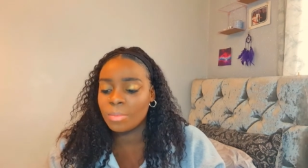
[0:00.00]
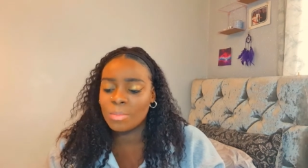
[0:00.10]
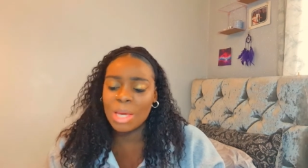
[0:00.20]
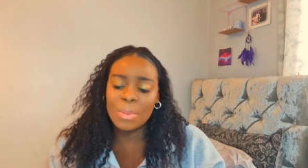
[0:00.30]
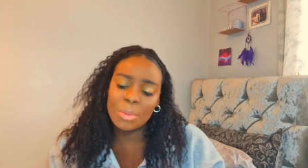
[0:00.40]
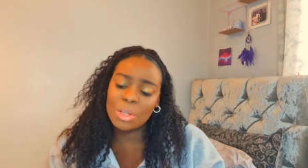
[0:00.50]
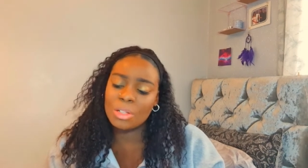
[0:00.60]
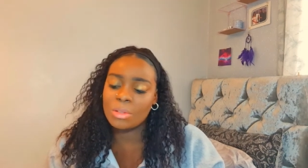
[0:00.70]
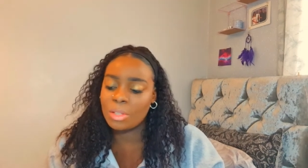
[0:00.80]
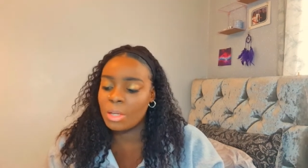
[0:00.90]
Maybe
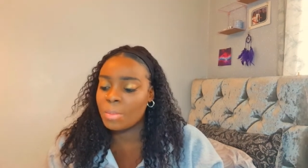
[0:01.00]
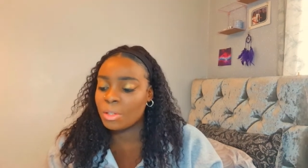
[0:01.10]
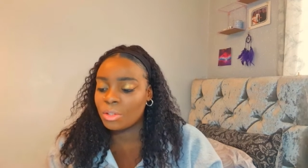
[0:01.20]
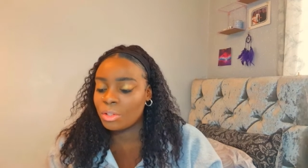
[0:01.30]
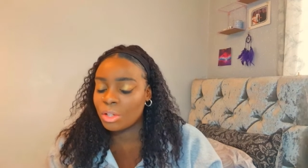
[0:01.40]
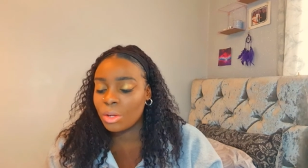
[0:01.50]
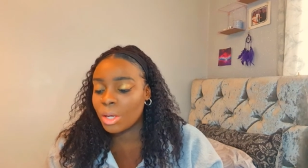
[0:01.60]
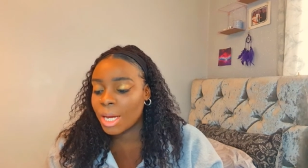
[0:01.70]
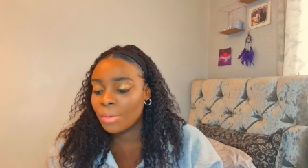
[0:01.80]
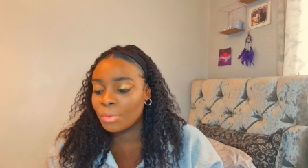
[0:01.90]
one or two, but just don't
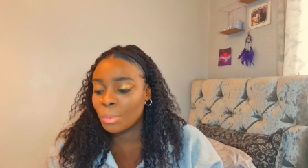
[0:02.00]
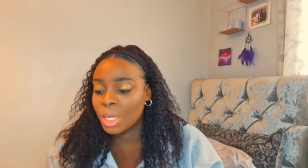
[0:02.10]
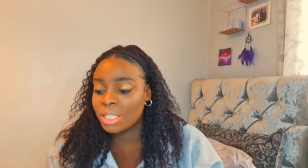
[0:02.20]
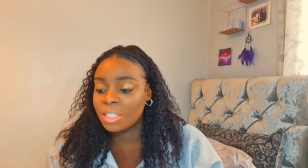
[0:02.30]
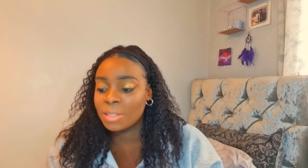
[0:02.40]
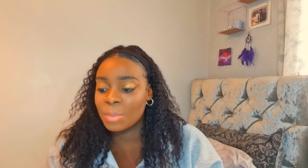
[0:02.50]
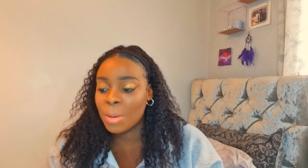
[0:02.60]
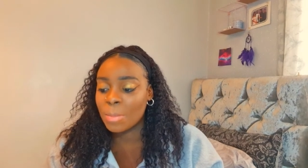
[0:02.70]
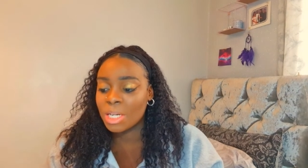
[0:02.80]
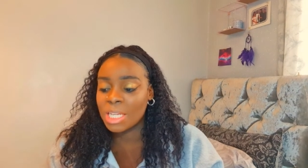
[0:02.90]
go out of your way to
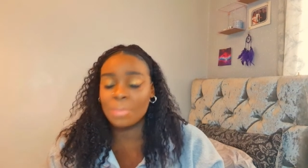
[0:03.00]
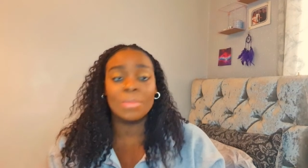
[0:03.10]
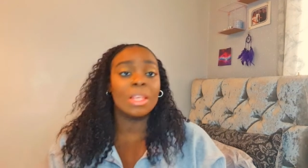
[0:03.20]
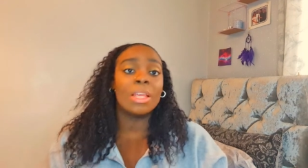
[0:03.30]
spend money.